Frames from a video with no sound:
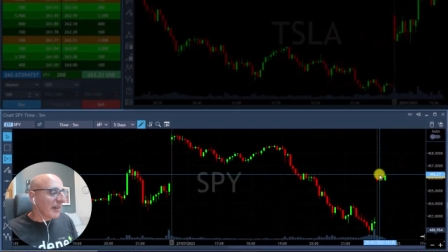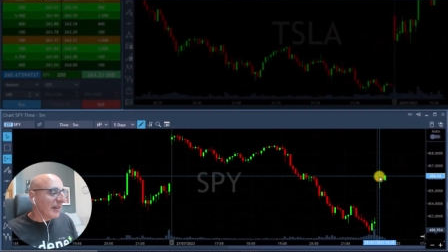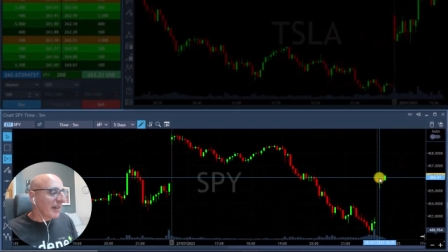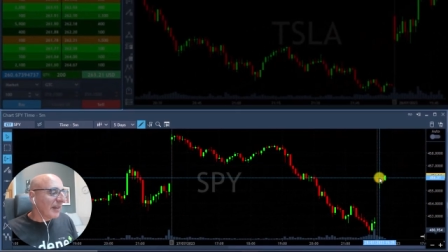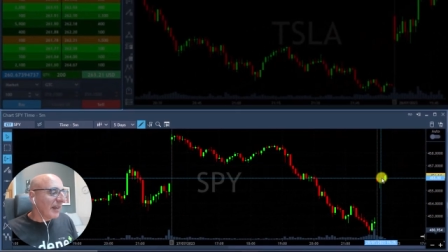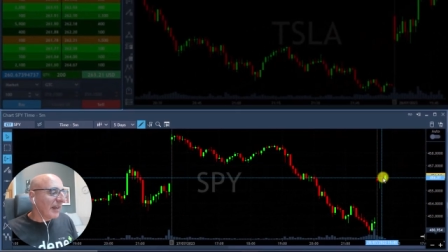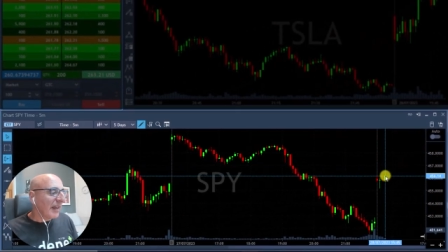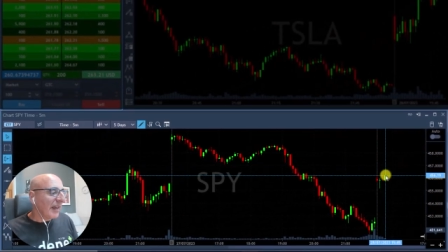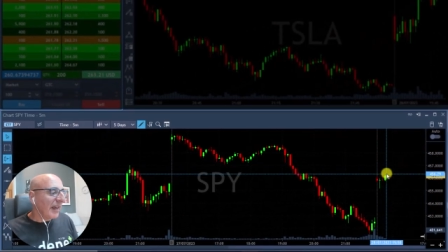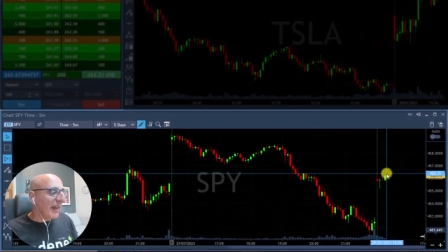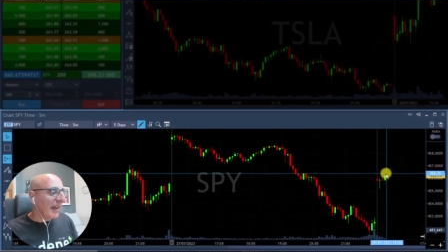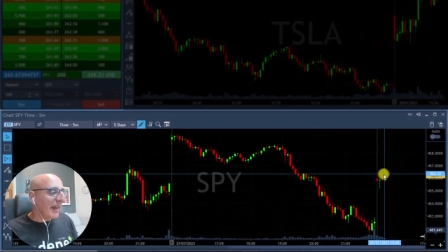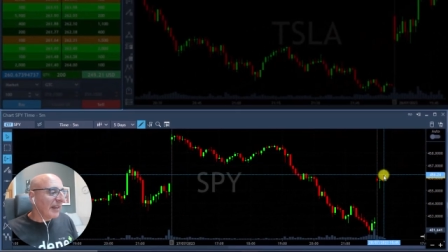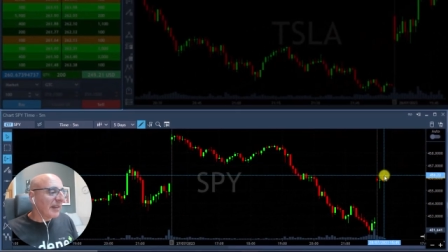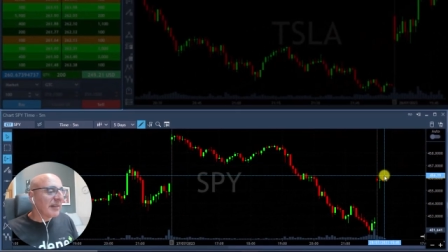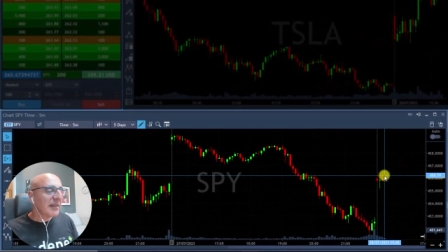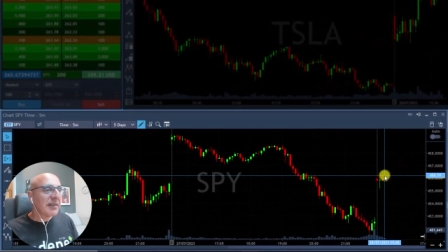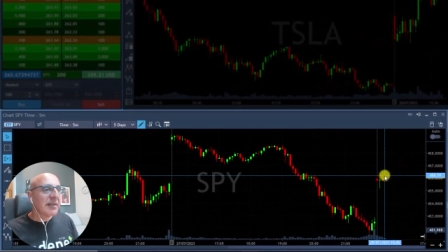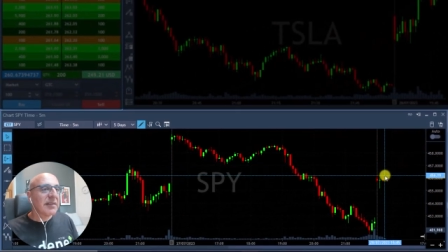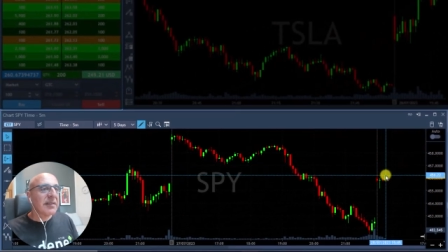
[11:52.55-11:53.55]

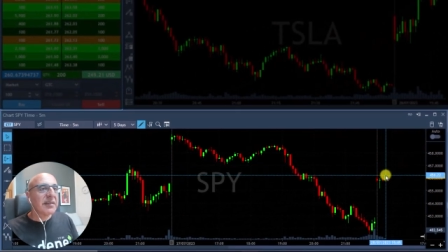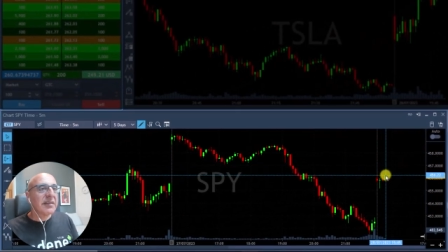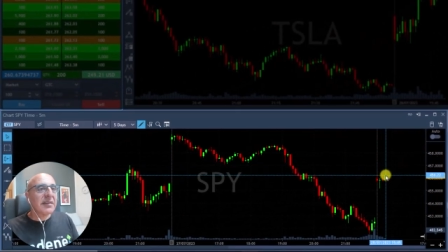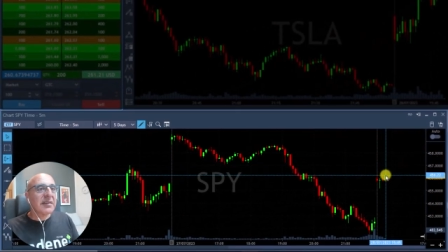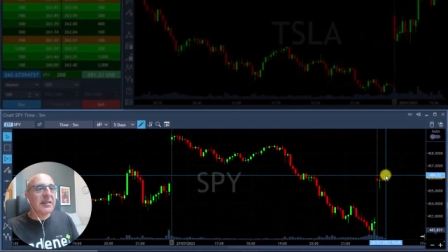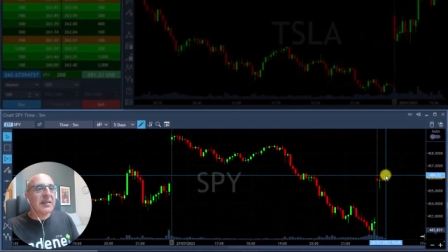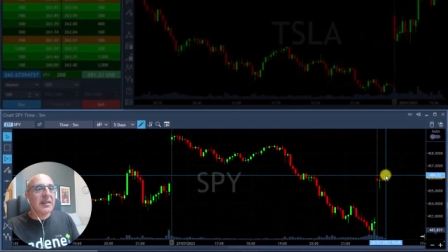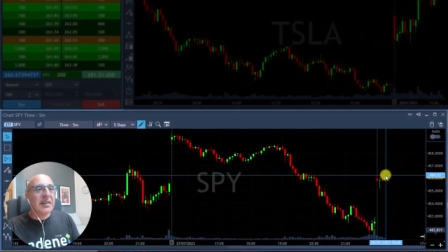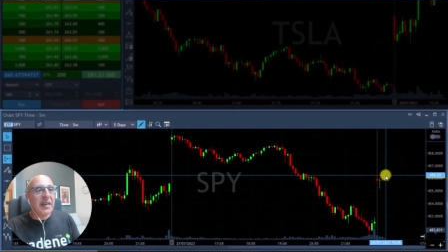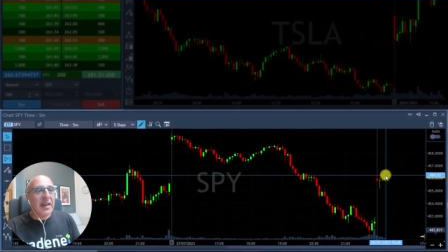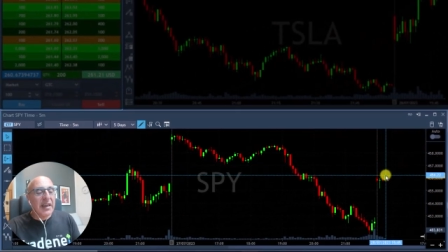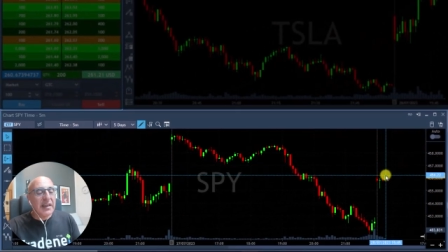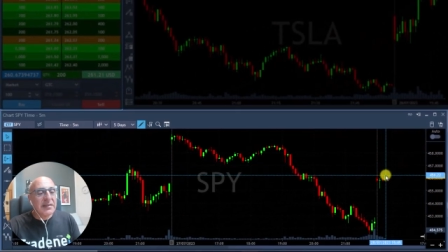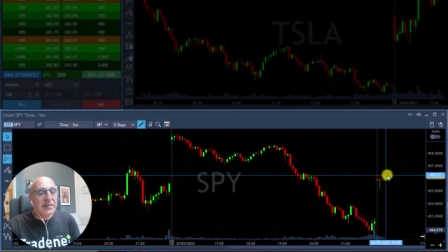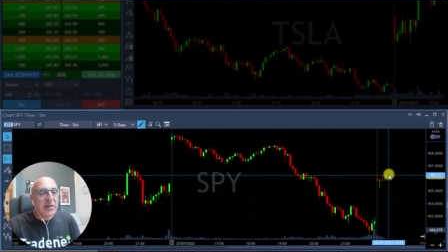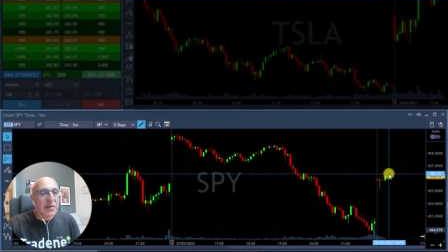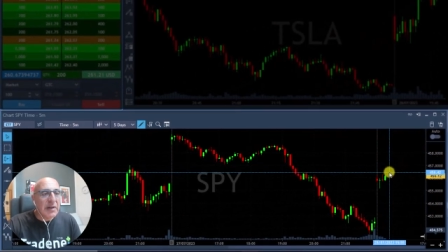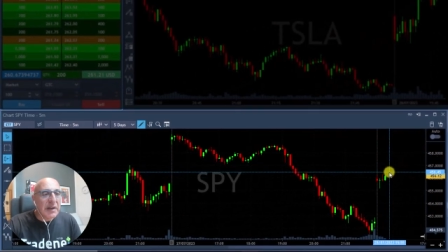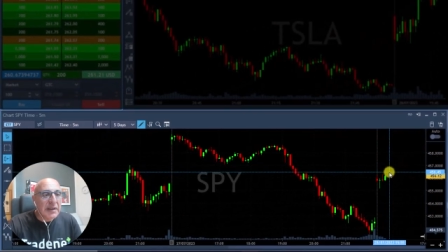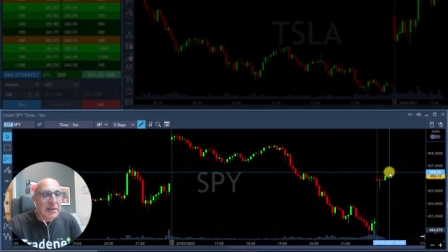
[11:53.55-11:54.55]
and it
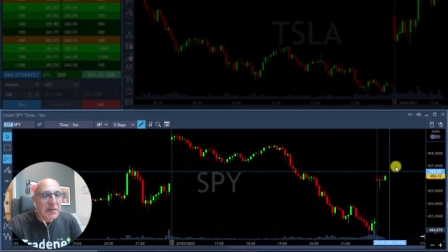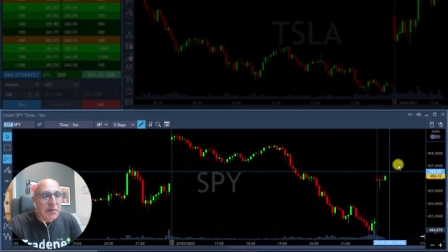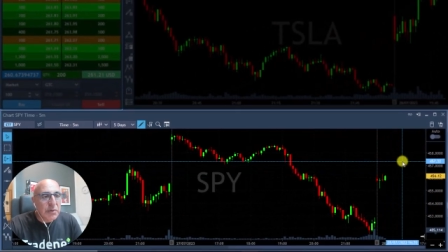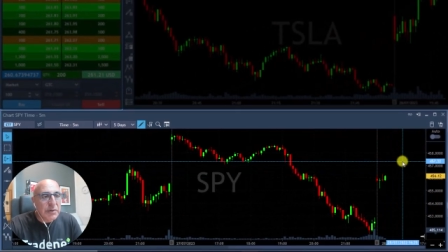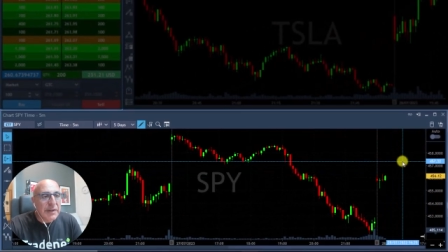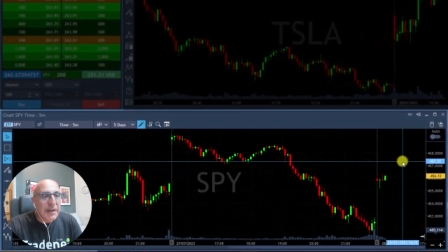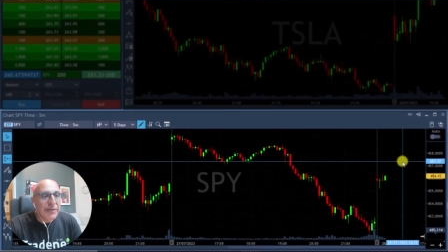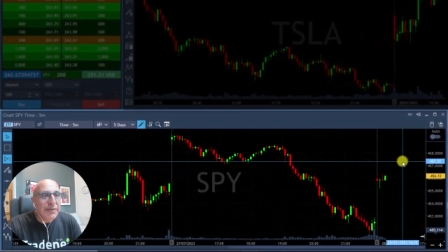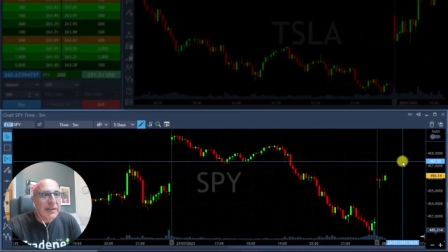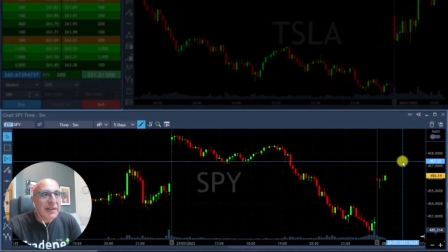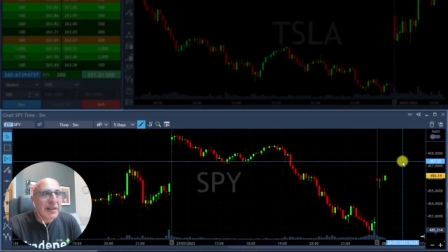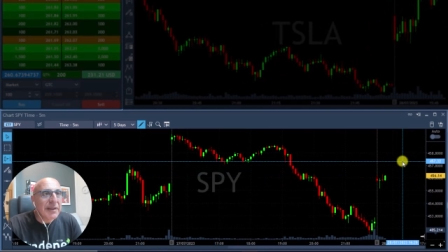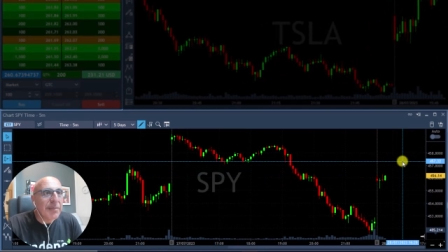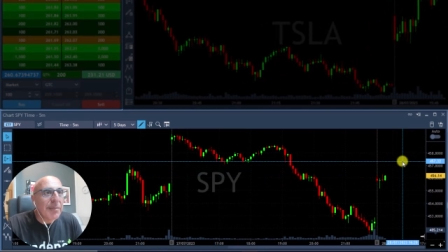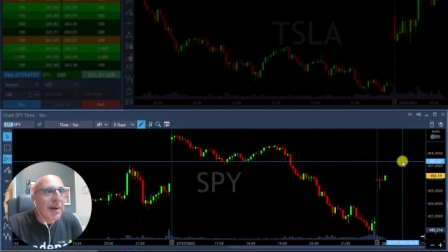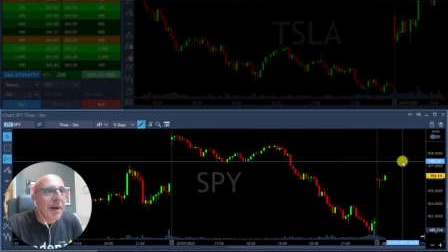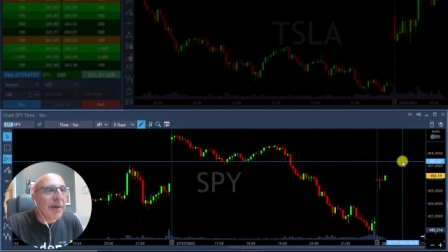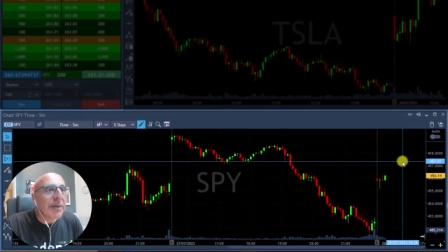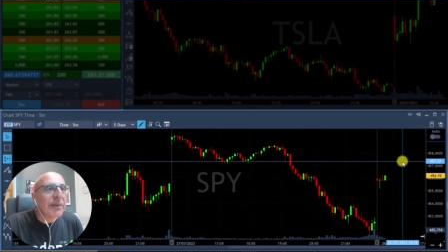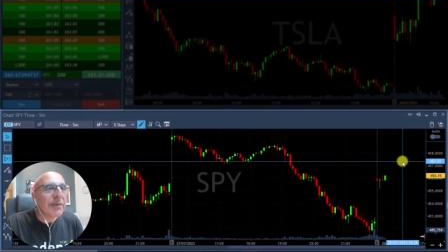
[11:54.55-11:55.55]
it could definitely
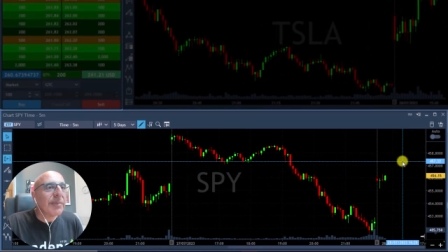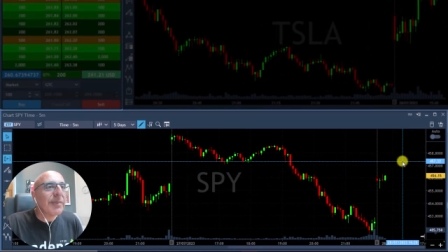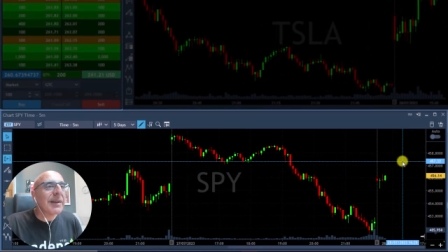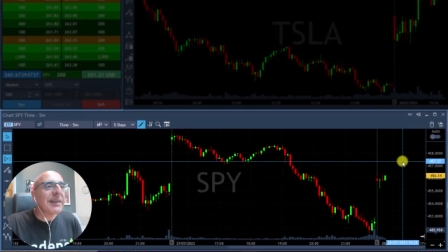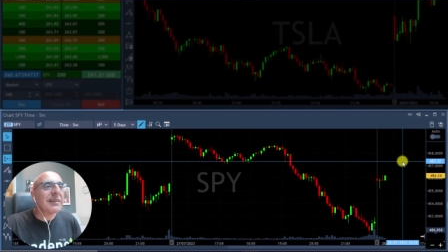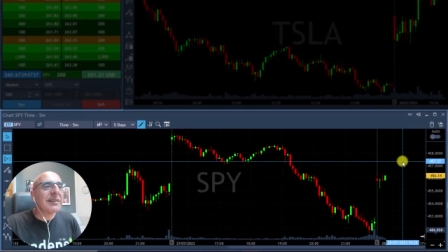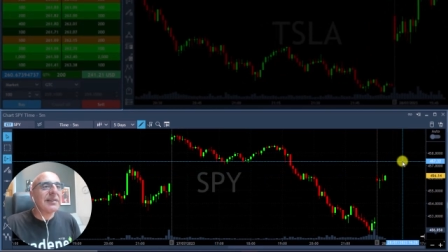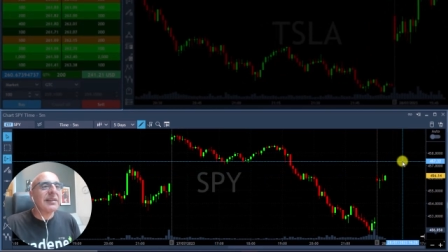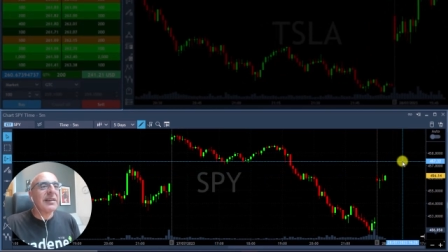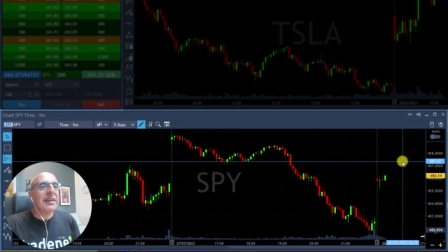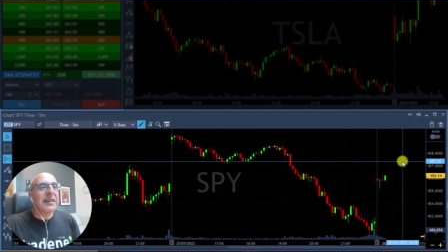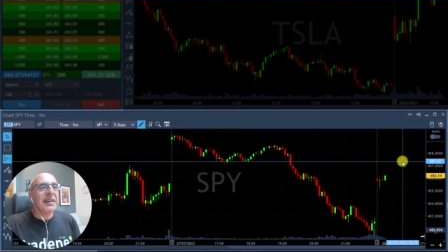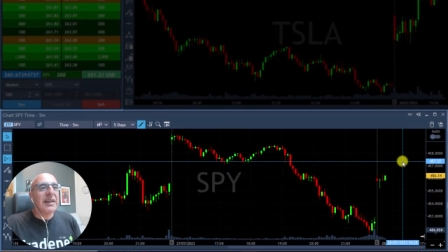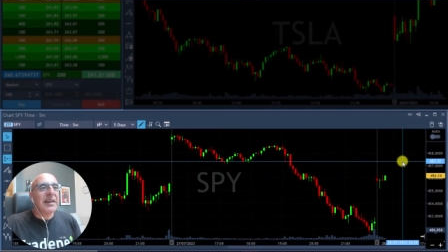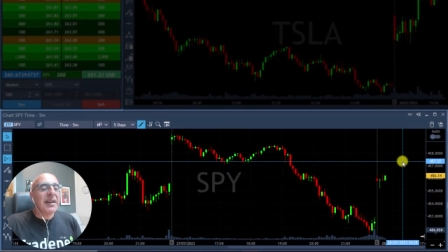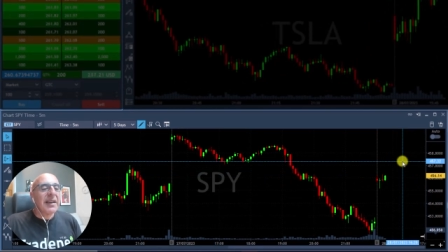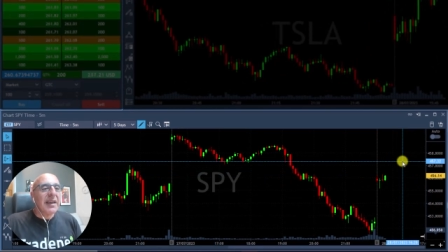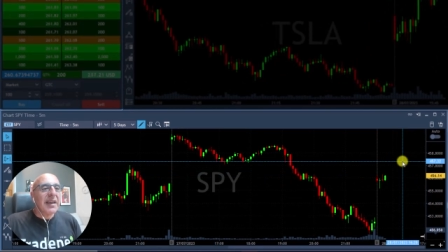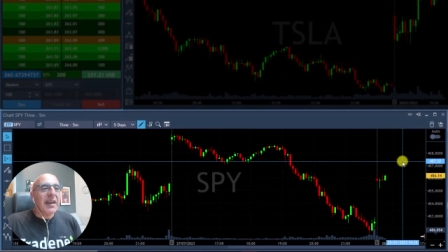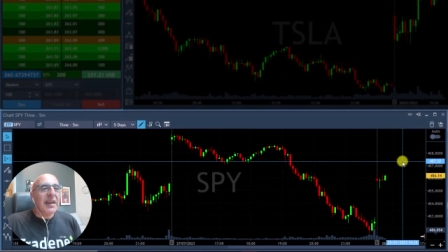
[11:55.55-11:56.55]
bounce but
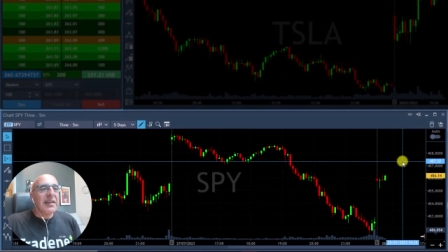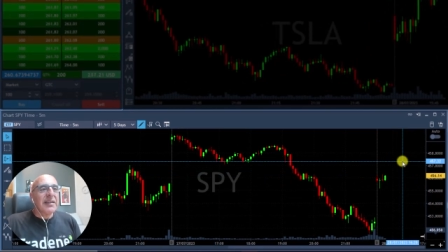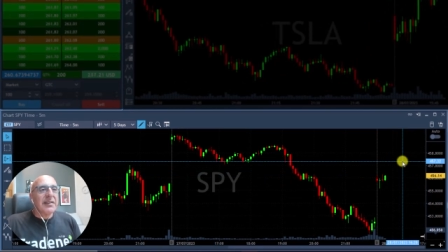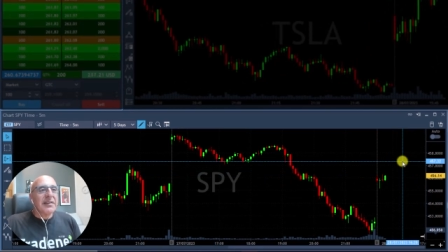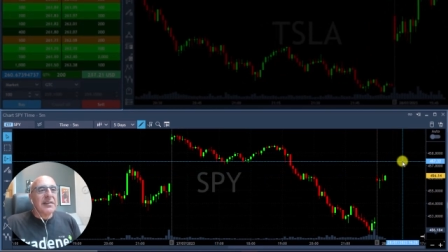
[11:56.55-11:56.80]
it